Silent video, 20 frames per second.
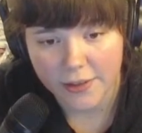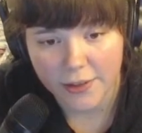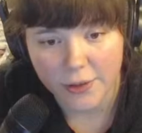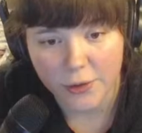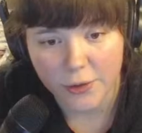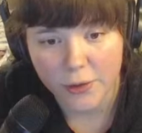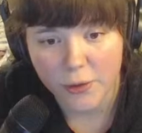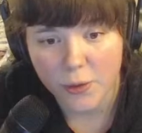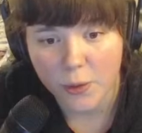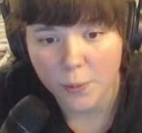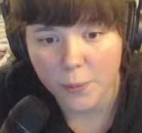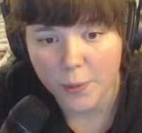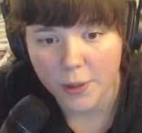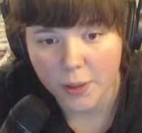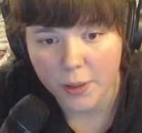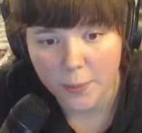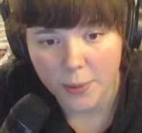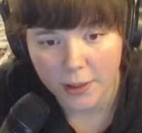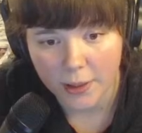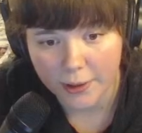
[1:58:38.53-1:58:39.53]
there's so many
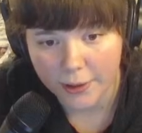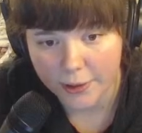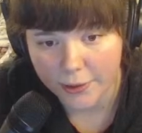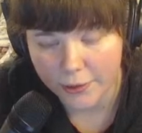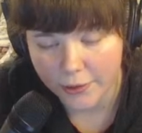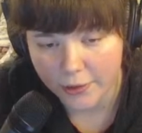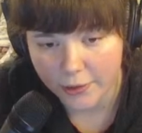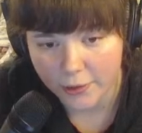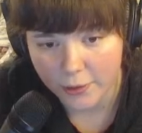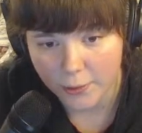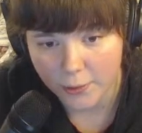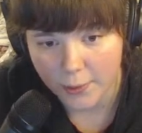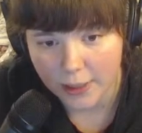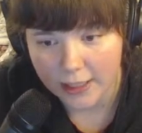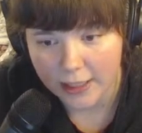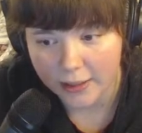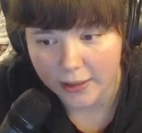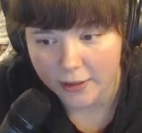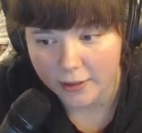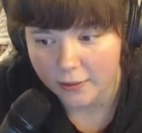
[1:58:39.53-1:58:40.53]
barriers in your
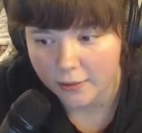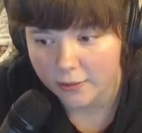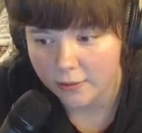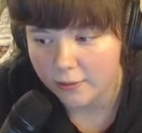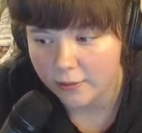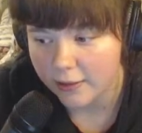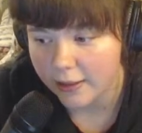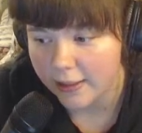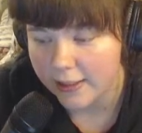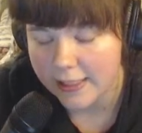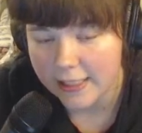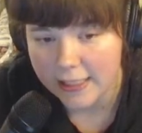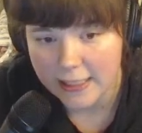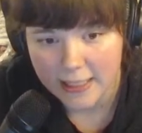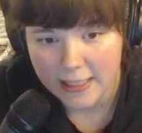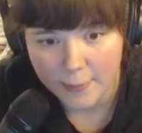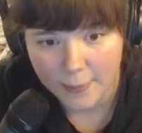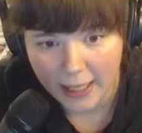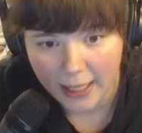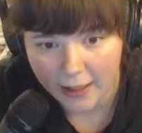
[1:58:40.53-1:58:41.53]
way, like
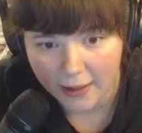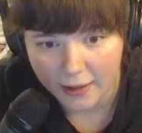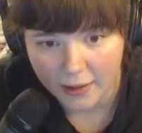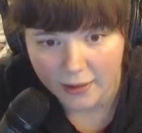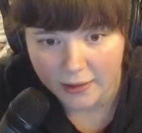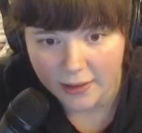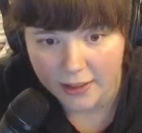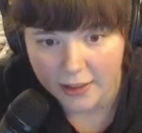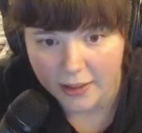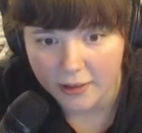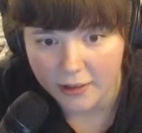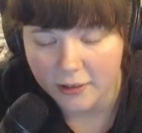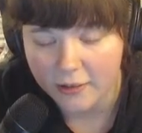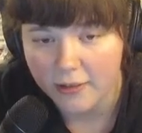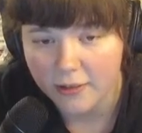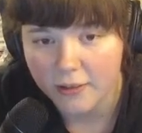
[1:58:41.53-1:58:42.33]
systematically.